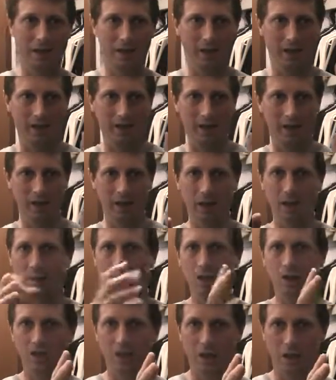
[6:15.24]
an
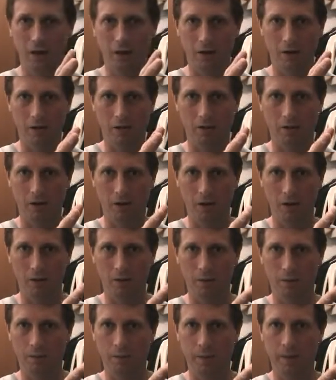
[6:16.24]
image
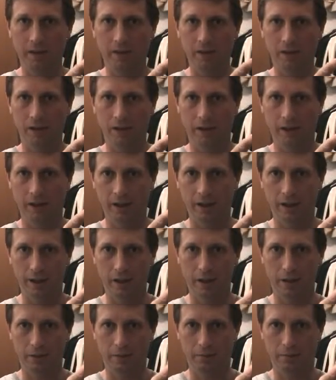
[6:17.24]
of basically
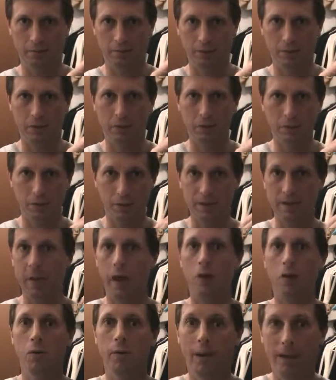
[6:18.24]
the
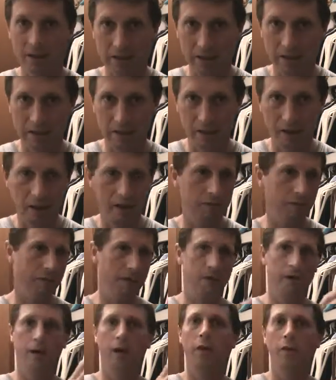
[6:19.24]
salaryman is a slave
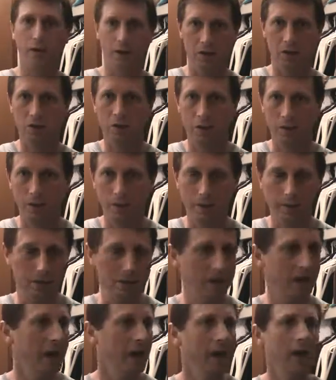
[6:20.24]
with another extreme
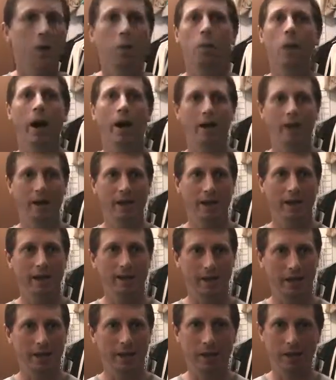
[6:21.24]
image. Why
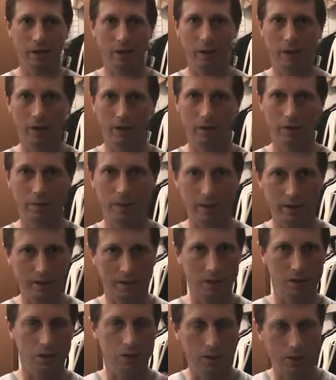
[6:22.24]
can't I get away from these
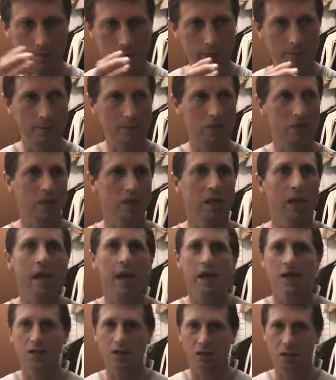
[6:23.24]
extreme images?
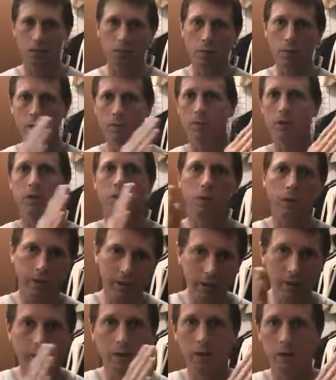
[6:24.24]
Somewhere
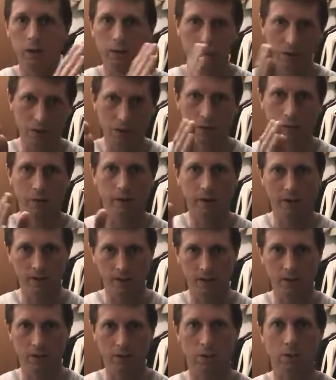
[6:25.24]
between those two
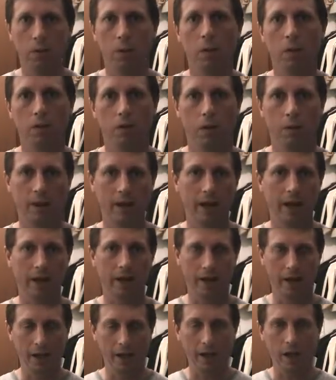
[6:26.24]
things is a more of a
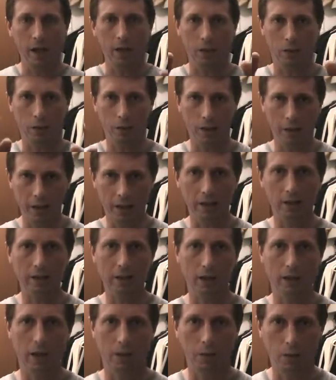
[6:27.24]
reality.
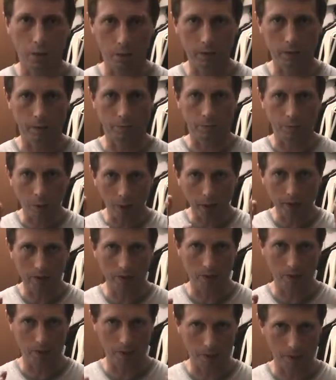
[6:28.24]
The point
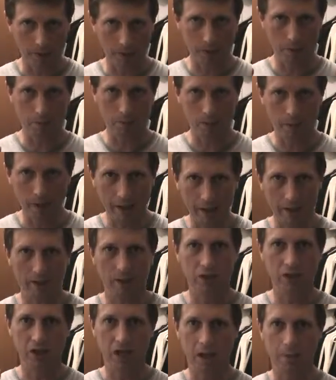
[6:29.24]
that I wanted to make
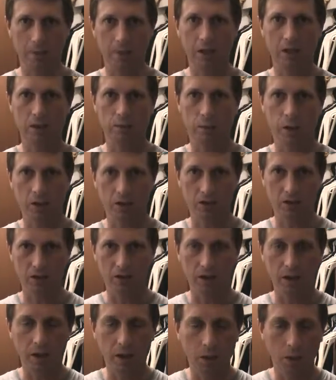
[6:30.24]
in the Japanese bosses
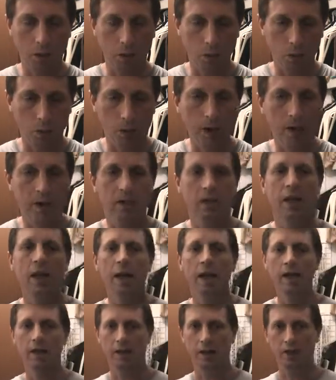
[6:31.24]
video was
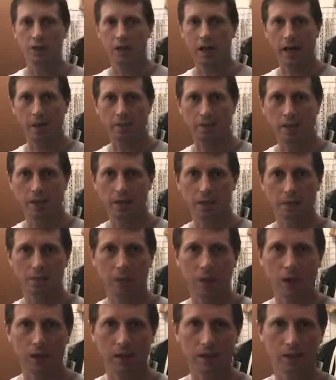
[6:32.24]
that Japanese
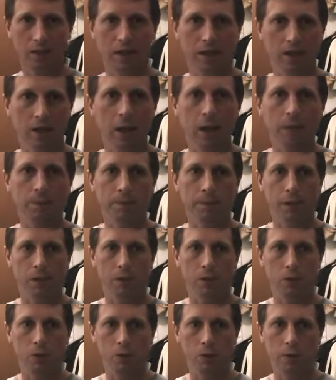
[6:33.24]
bosses
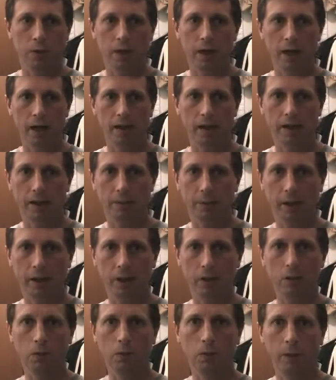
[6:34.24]
do not
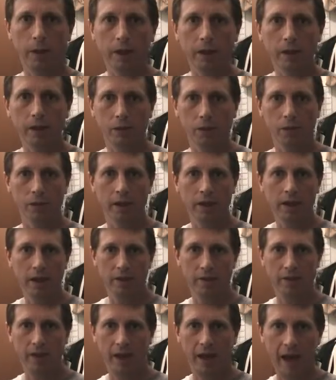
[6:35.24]
typically wield
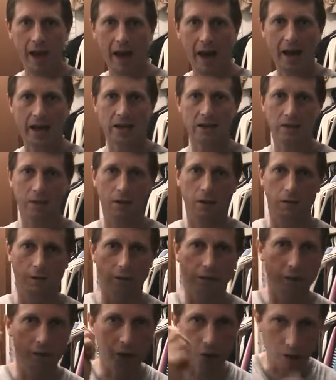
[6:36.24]
the axe
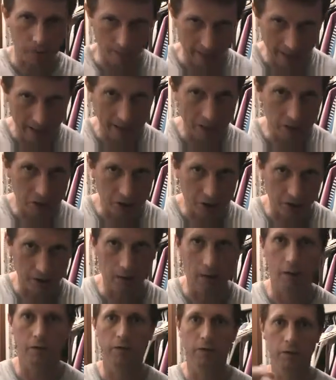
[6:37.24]
of
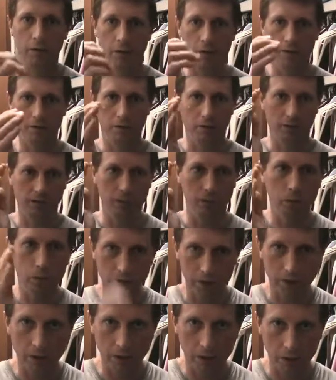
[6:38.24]
termination, of
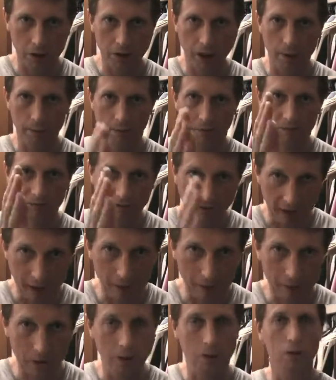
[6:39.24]
losing your job, of
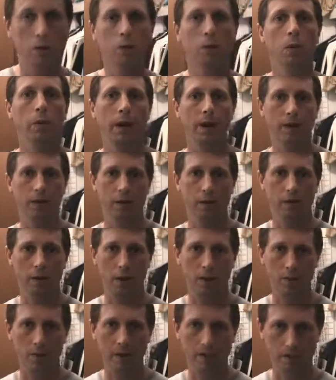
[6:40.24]
firing you, the way that
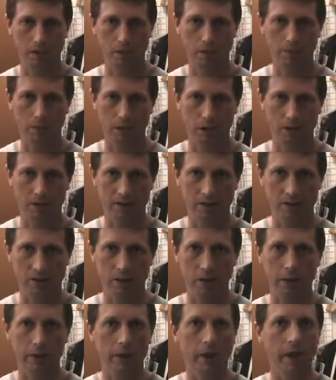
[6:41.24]
Western
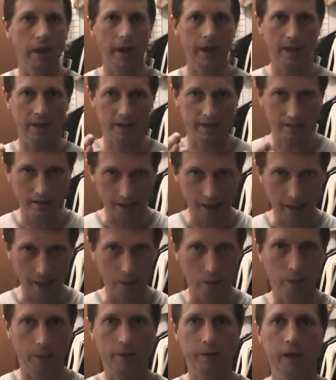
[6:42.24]
bosses do.
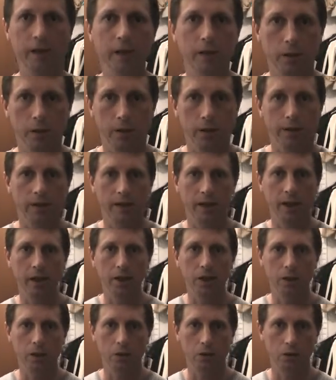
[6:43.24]
Instead, what they do is
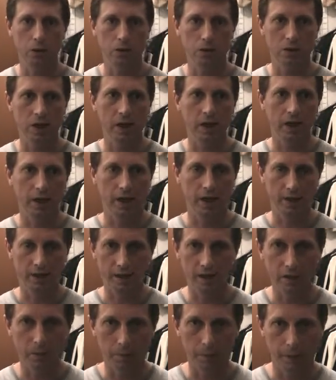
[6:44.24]
they use
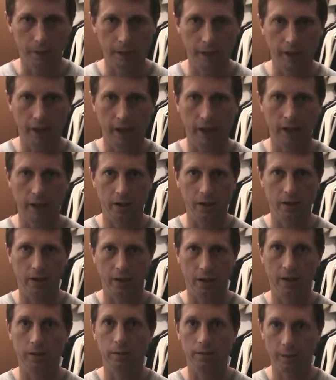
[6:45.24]
discipline and,
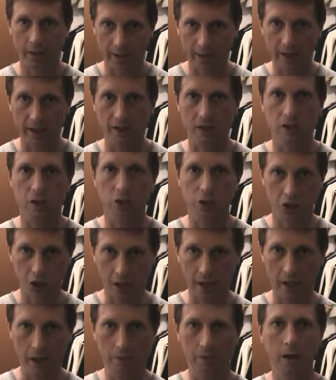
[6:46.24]
in many cases,
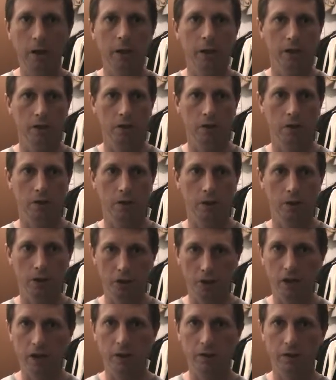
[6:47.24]
shame to
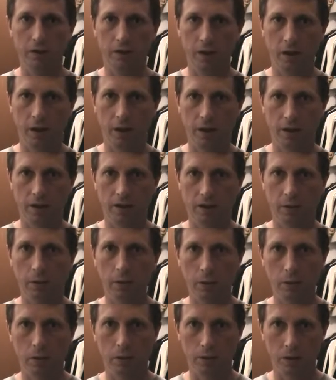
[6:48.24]
achieve
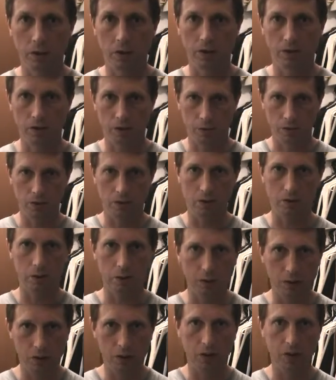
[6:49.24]
similar results,
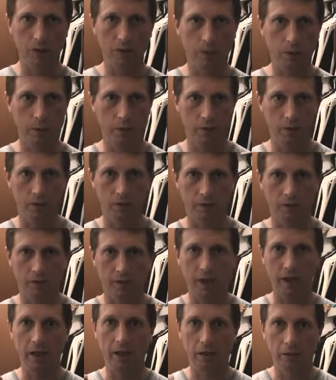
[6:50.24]
to achieve the result
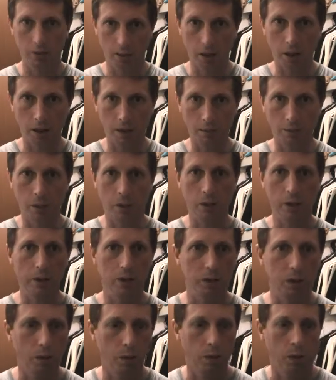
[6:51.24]
of getting
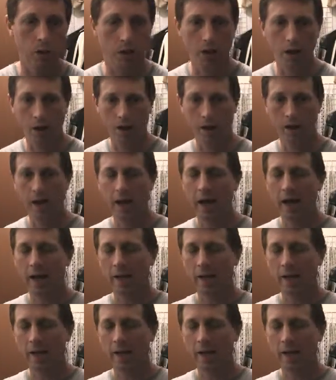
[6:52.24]
employees to work hard.